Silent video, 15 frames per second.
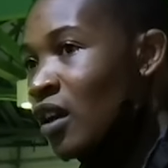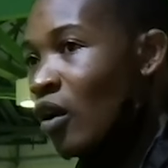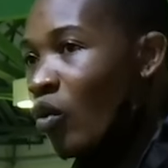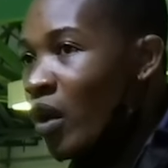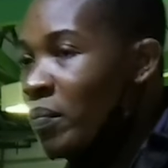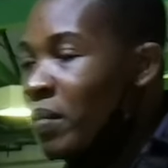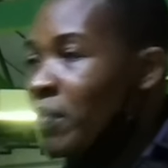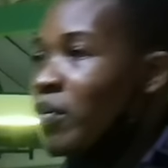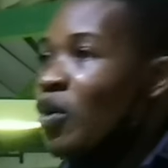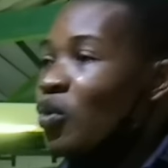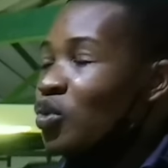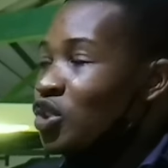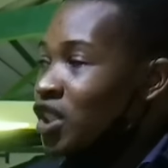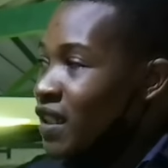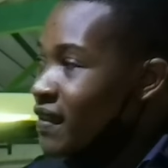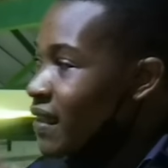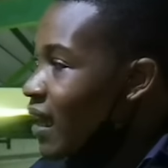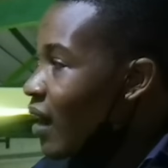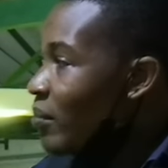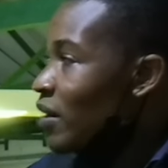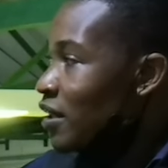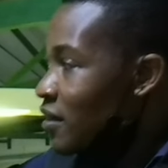where people could just
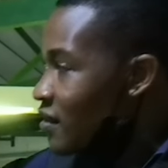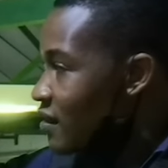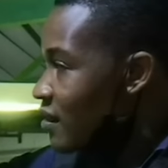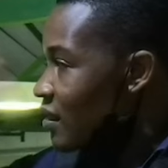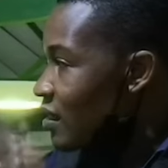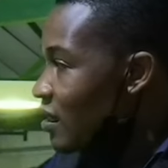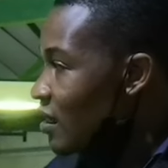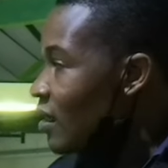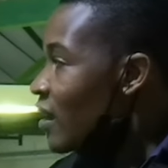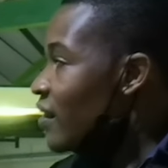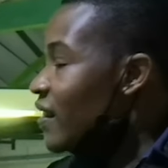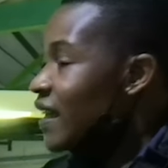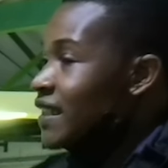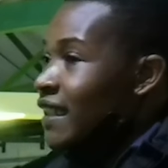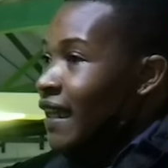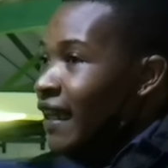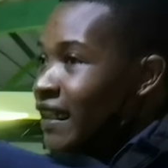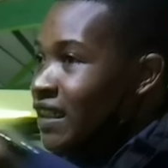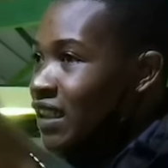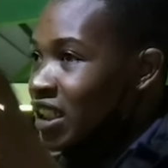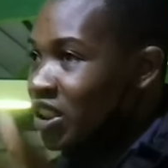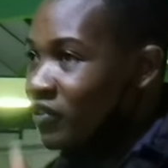come and see that
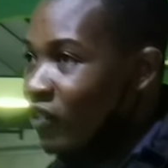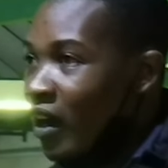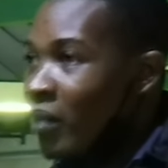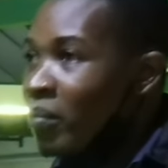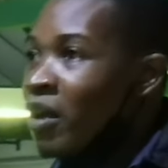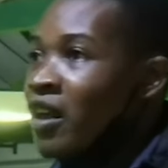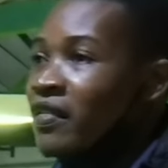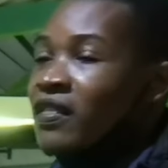heritage farm,